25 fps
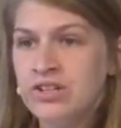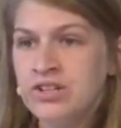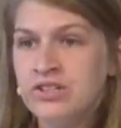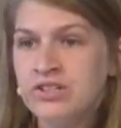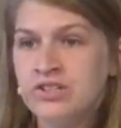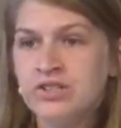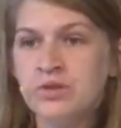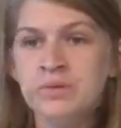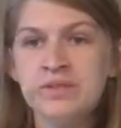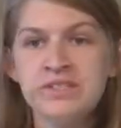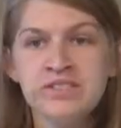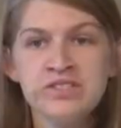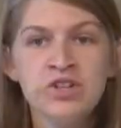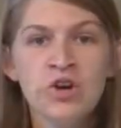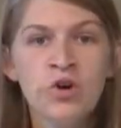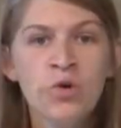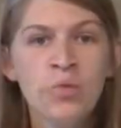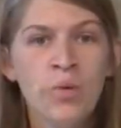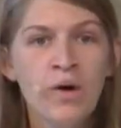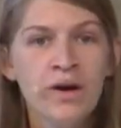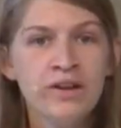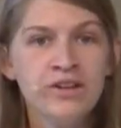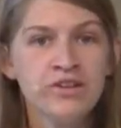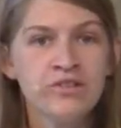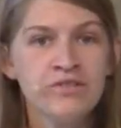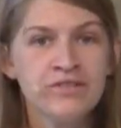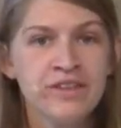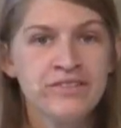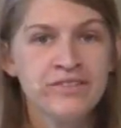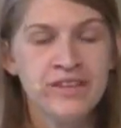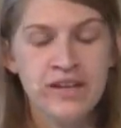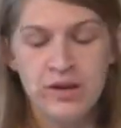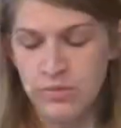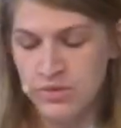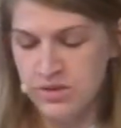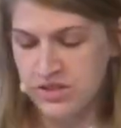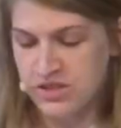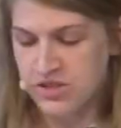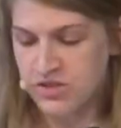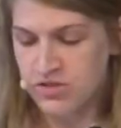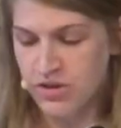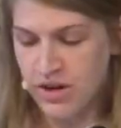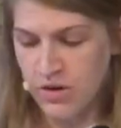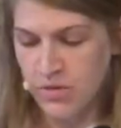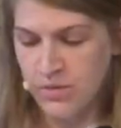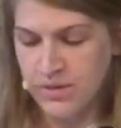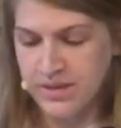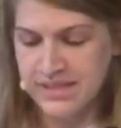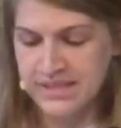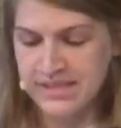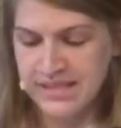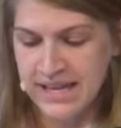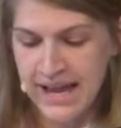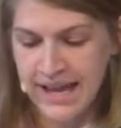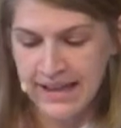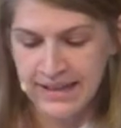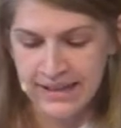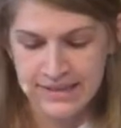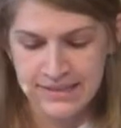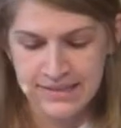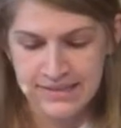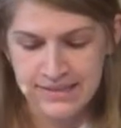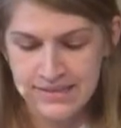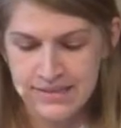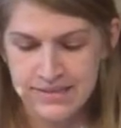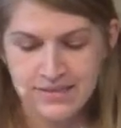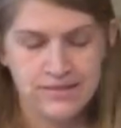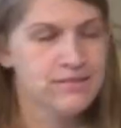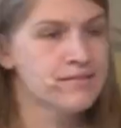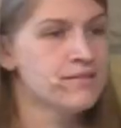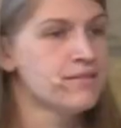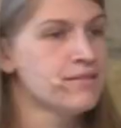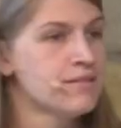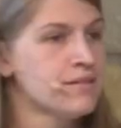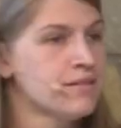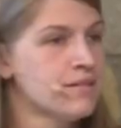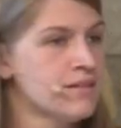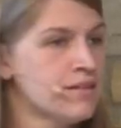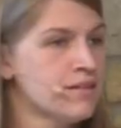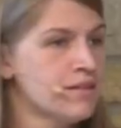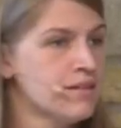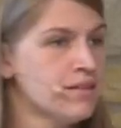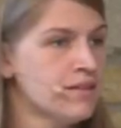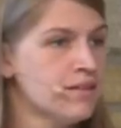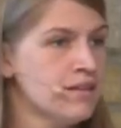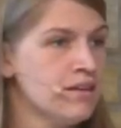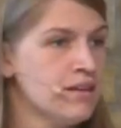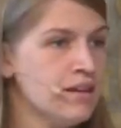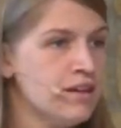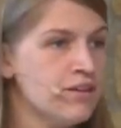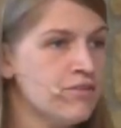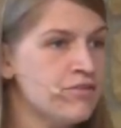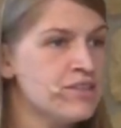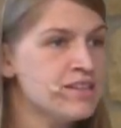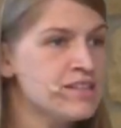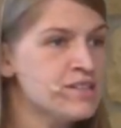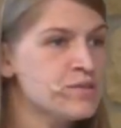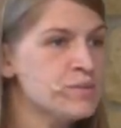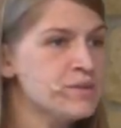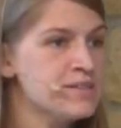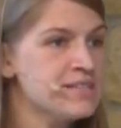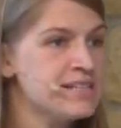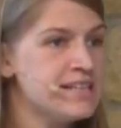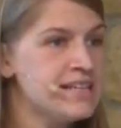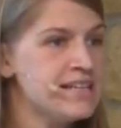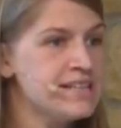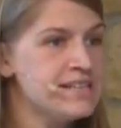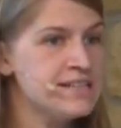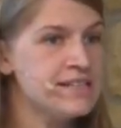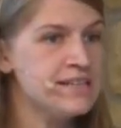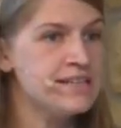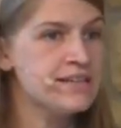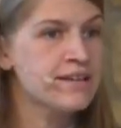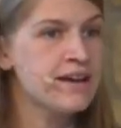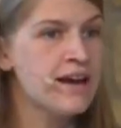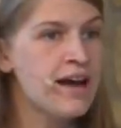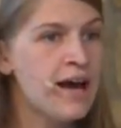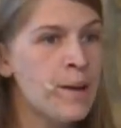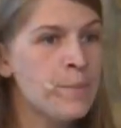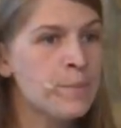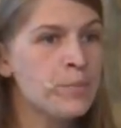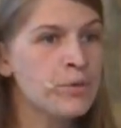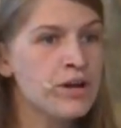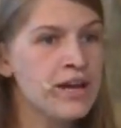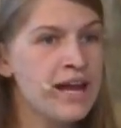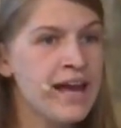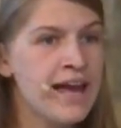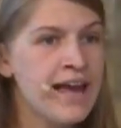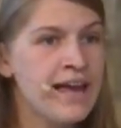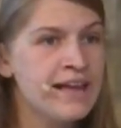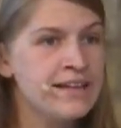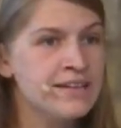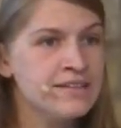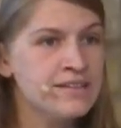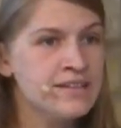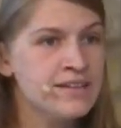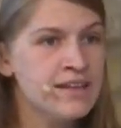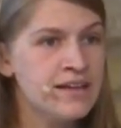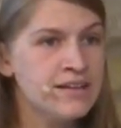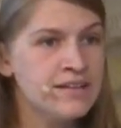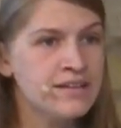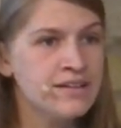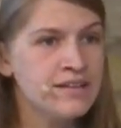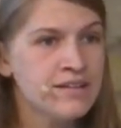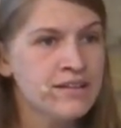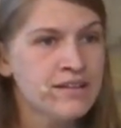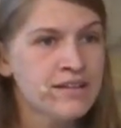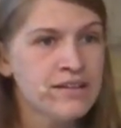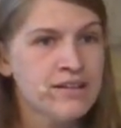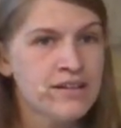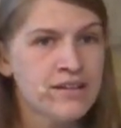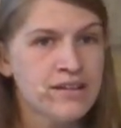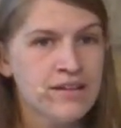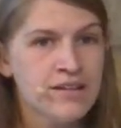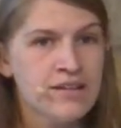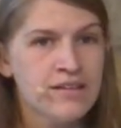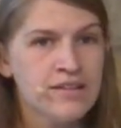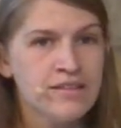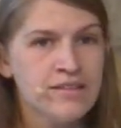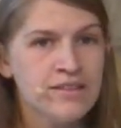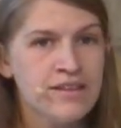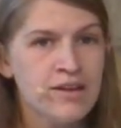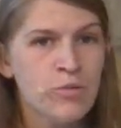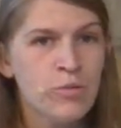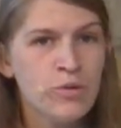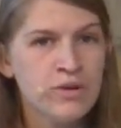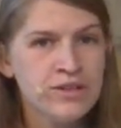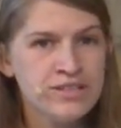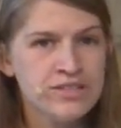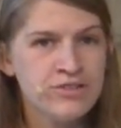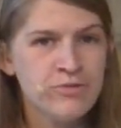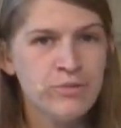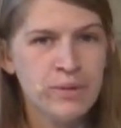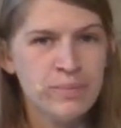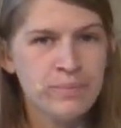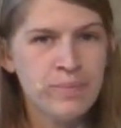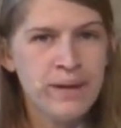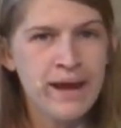So it's no wonder that they were struck with silence. If this was easy to comprehend, then they wouldn't have been